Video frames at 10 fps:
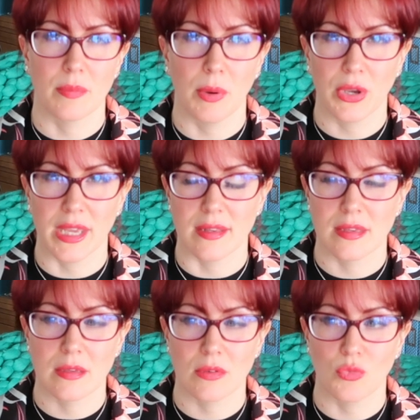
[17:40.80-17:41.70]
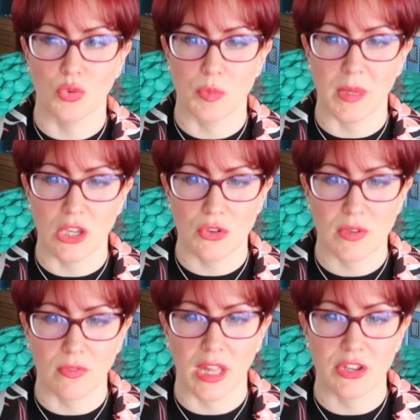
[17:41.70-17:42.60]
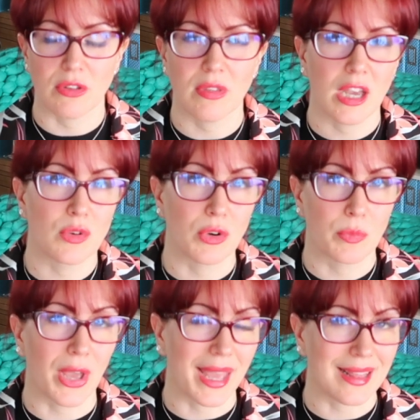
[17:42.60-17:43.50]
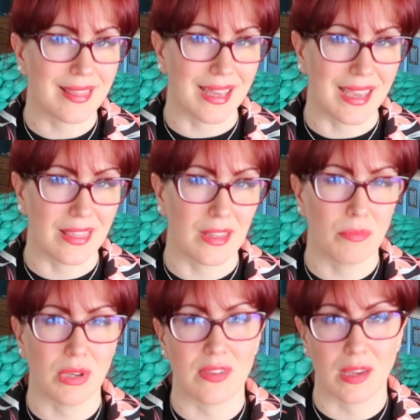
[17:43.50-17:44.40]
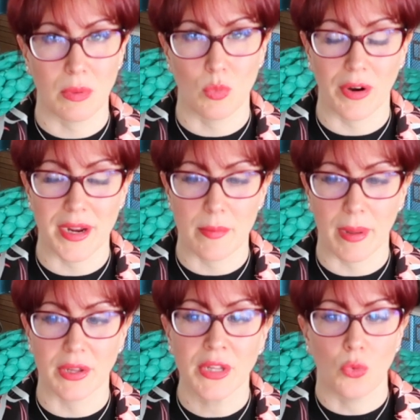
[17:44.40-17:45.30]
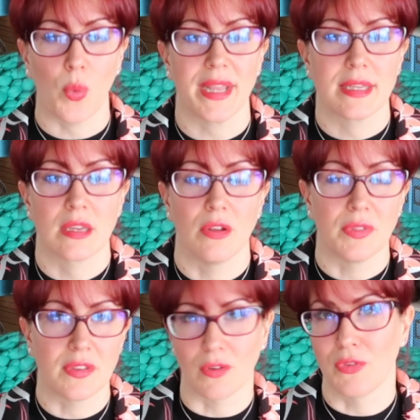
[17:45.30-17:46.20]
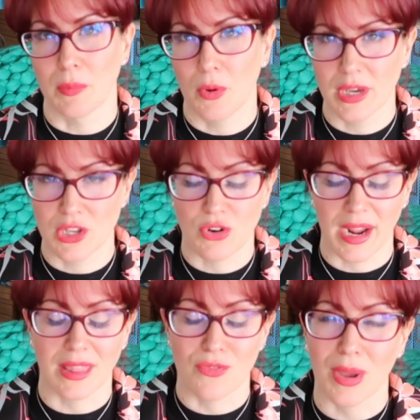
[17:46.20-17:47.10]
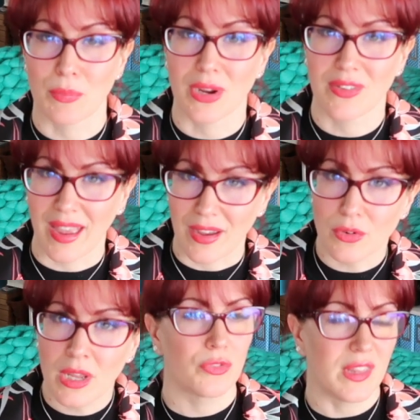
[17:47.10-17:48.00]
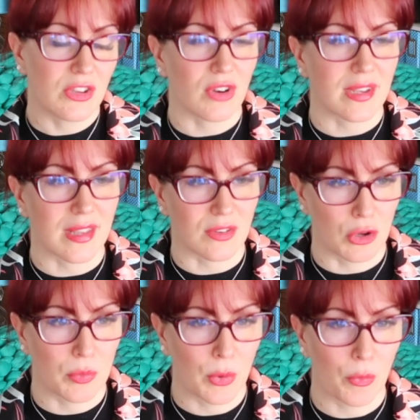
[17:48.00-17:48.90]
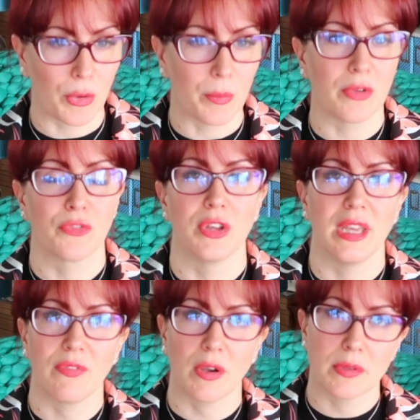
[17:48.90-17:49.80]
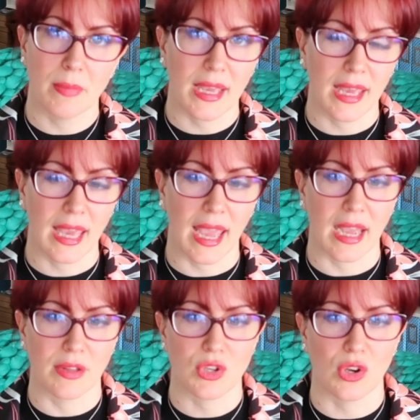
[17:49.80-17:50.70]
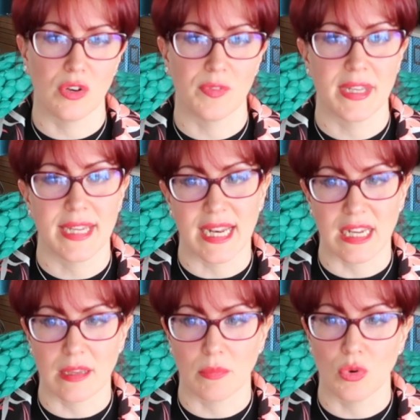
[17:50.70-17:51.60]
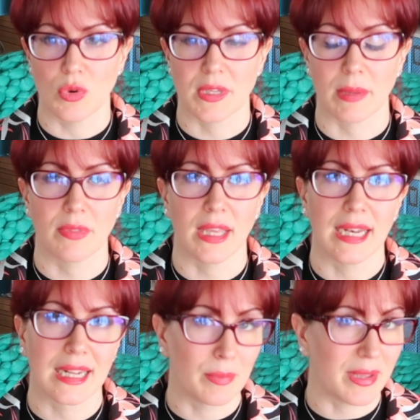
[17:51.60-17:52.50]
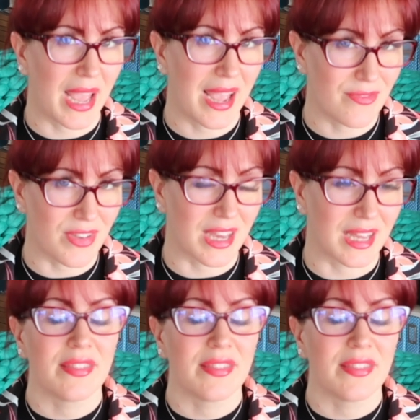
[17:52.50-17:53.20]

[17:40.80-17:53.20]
the pockets would be useful, I don't think I'd want to put anything in them because I'd be worried about the weight of the stuff in the pockets dragging the fabric down. For this dress that's not a problem, but for if I was making it out of a denim or something a little bit heavier,